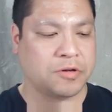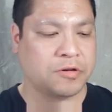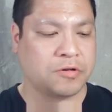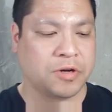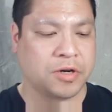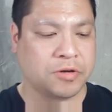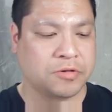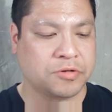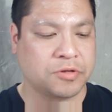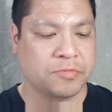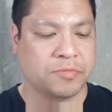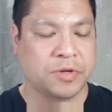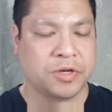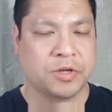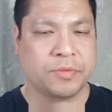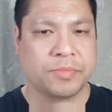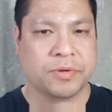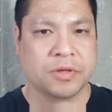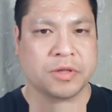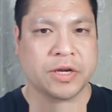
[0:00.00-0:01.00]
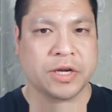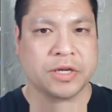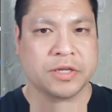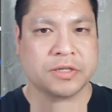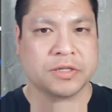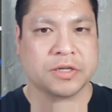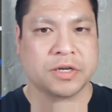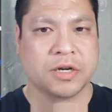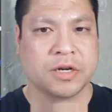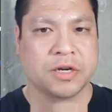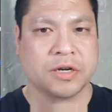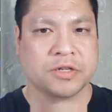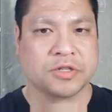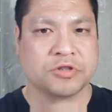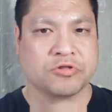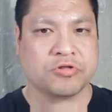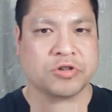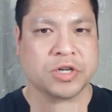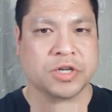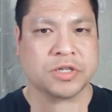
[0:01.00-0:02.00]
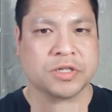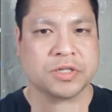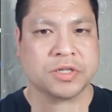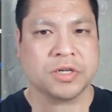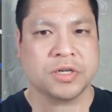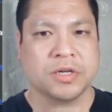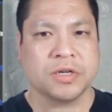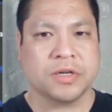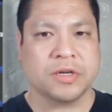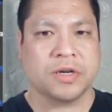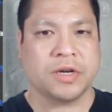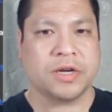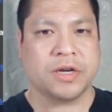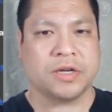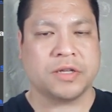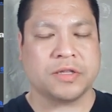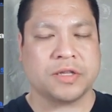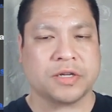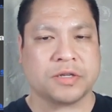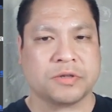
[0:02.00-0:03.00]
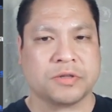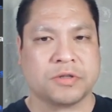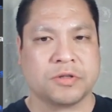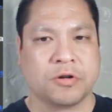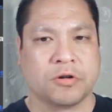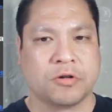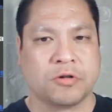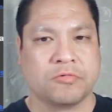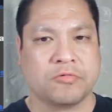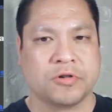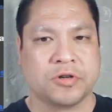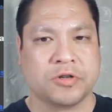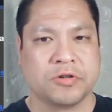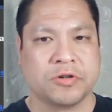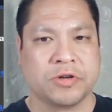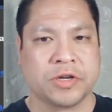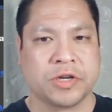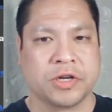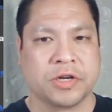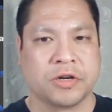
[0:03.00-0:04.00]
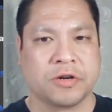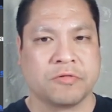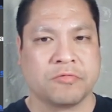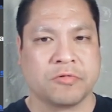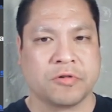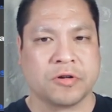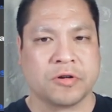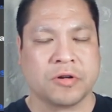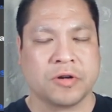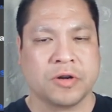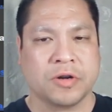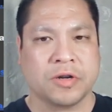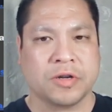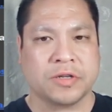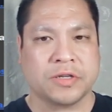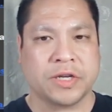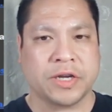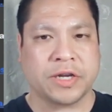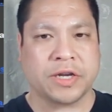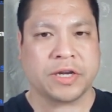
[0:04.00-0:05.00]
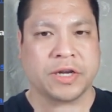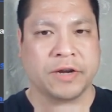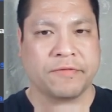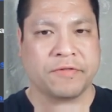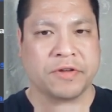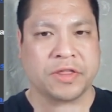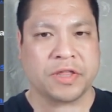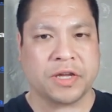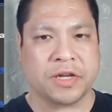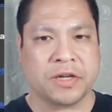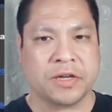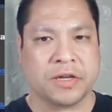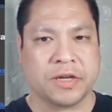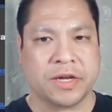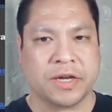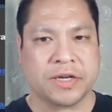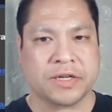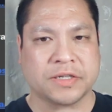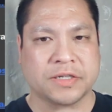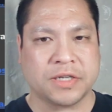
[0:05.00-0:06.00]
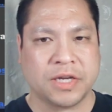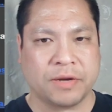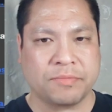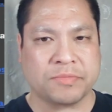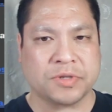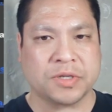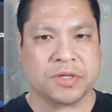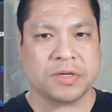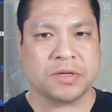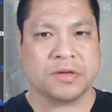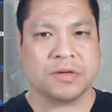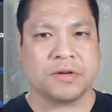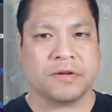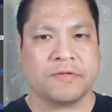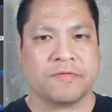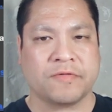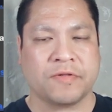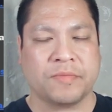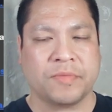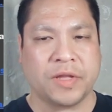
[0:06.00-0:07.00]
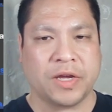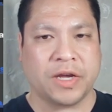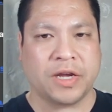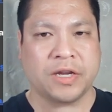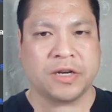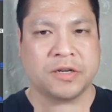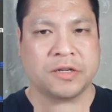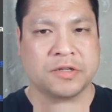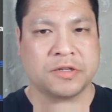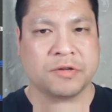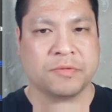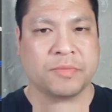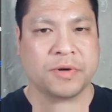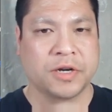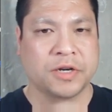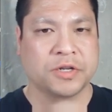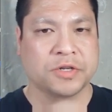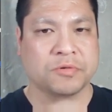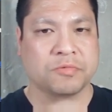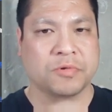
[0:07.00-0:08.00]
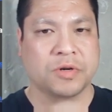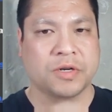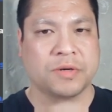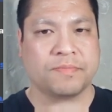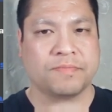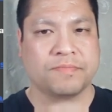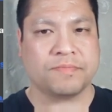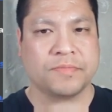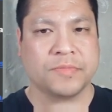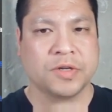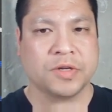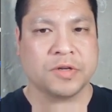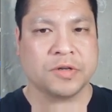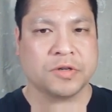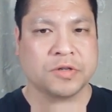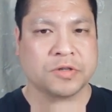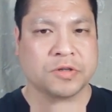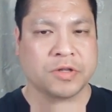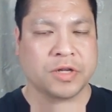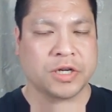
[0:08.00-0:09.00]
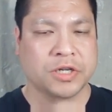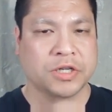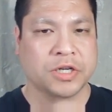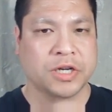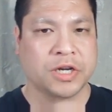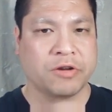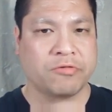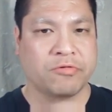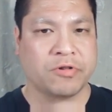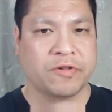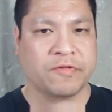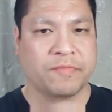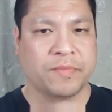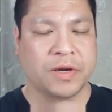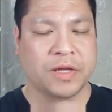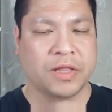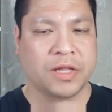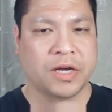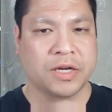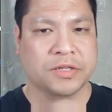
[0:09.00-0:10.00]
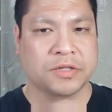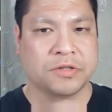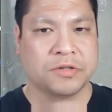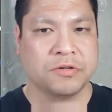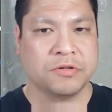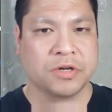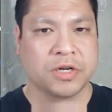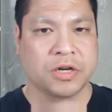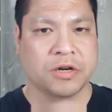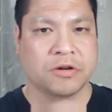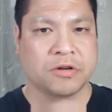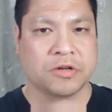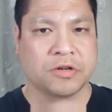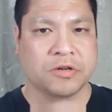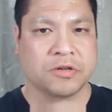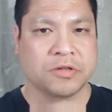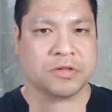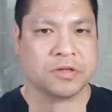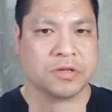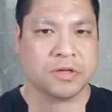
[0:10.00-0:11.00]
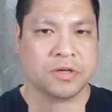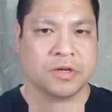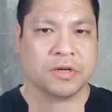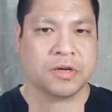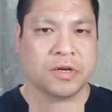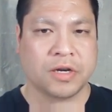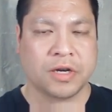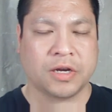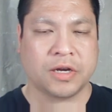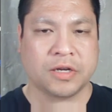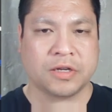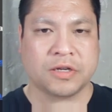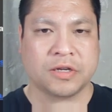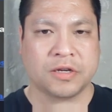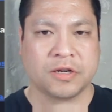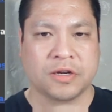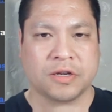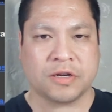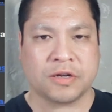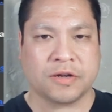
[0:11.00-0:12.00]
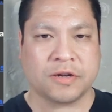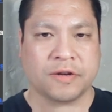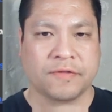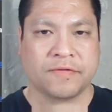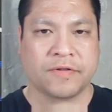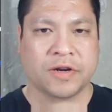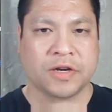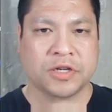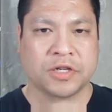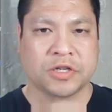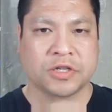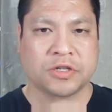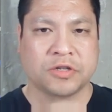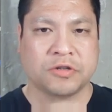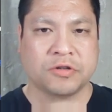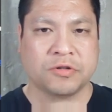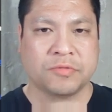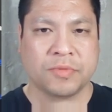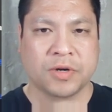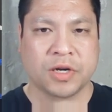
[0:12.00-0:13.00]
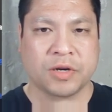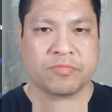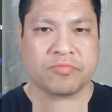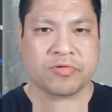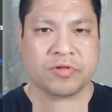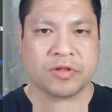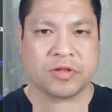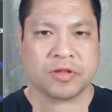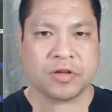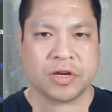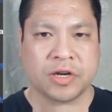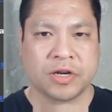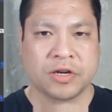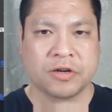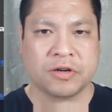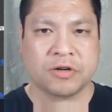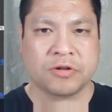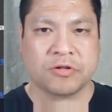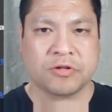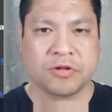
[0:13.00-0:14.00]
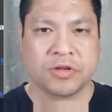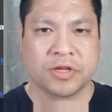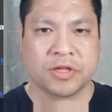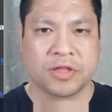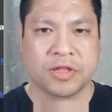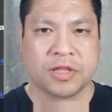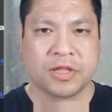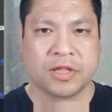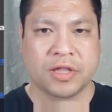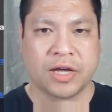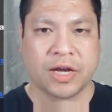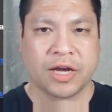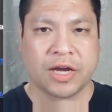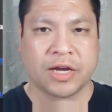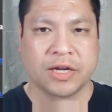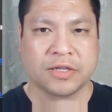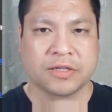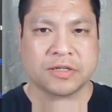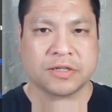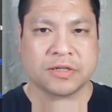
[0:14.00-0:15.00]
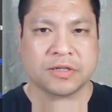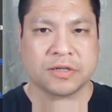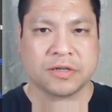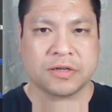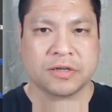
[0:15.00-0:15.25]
how to manipulate strings, and that's all we're doing here. We're taking everything except from the end to -1. So that should get rid of my last two characters. And if I just do my print line underneath that,